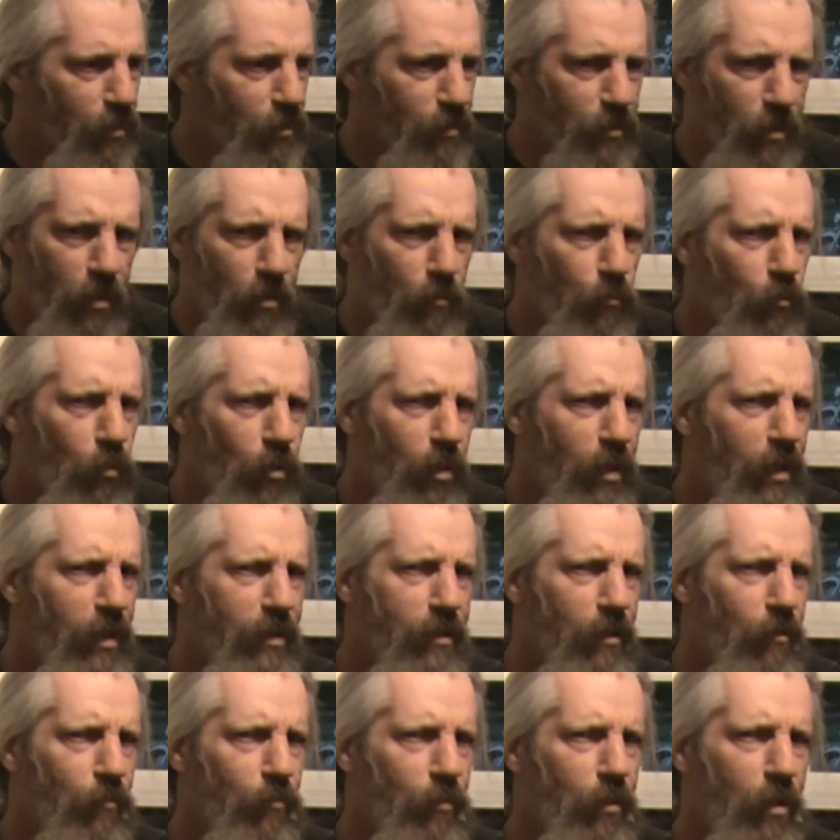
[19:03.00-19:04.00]
I don't know why that
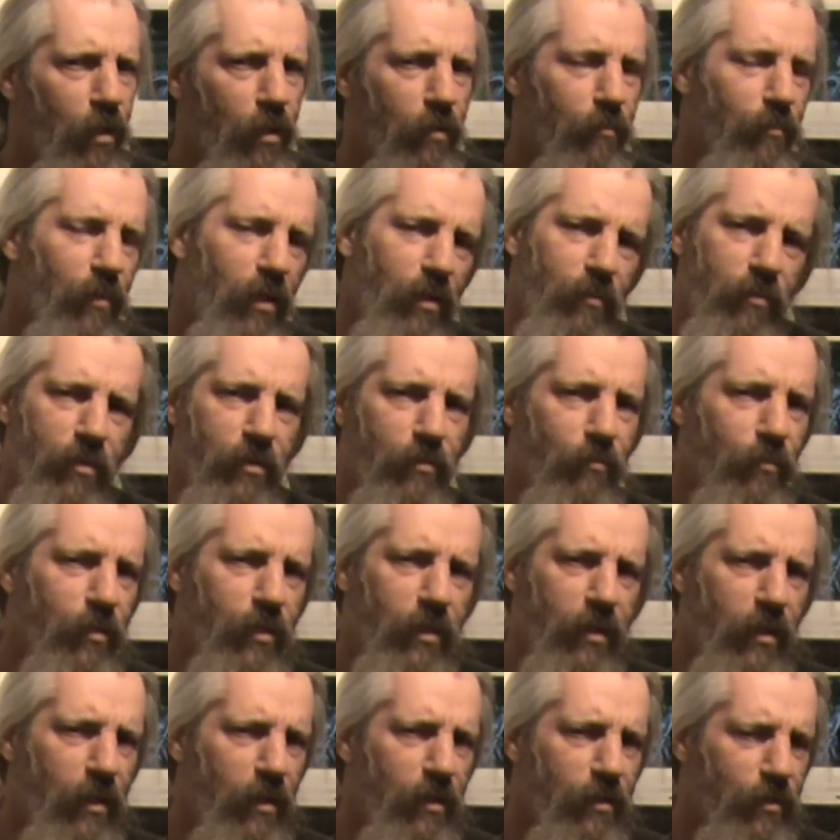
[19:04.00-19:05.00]
don't work. Maybe someone
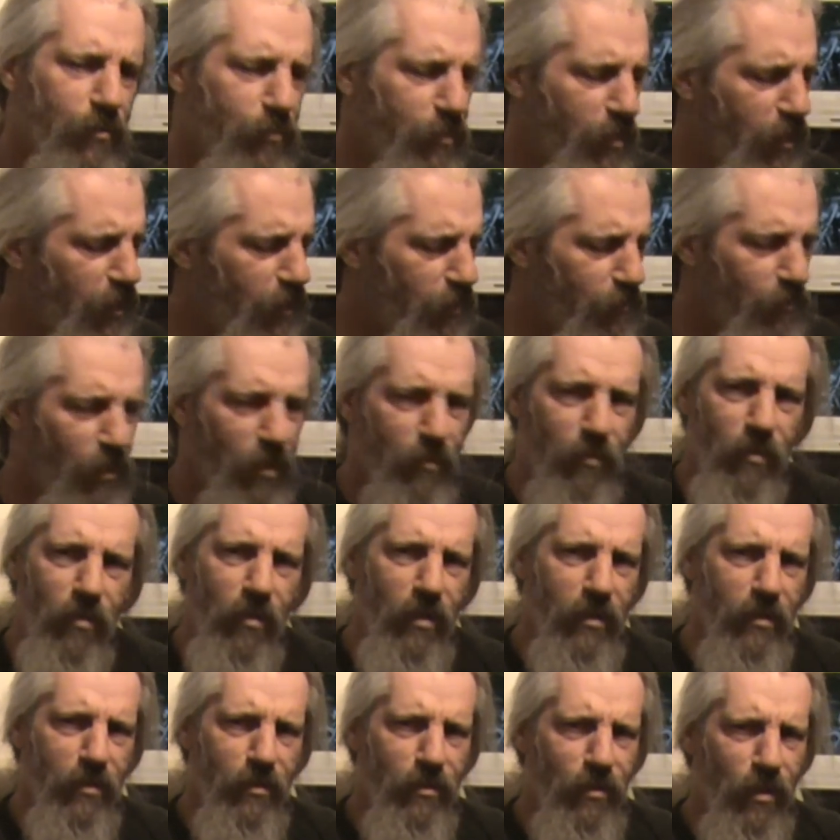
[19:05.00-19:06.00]
can answer me that. Maybe I
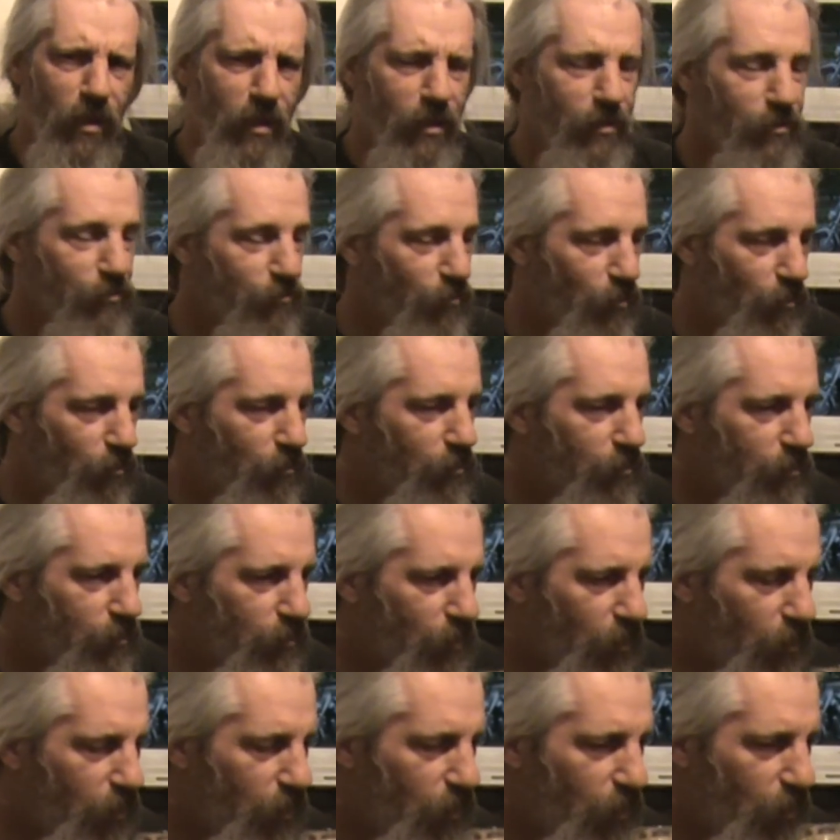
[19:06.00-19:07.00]
had the settings wrong.
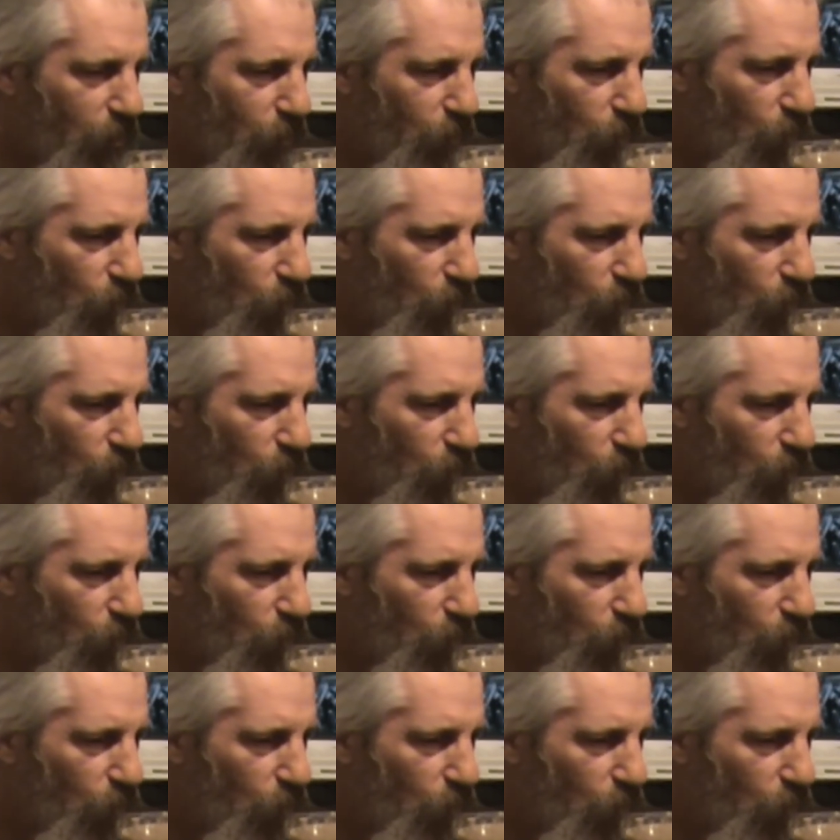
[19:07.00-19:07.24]
I don't know.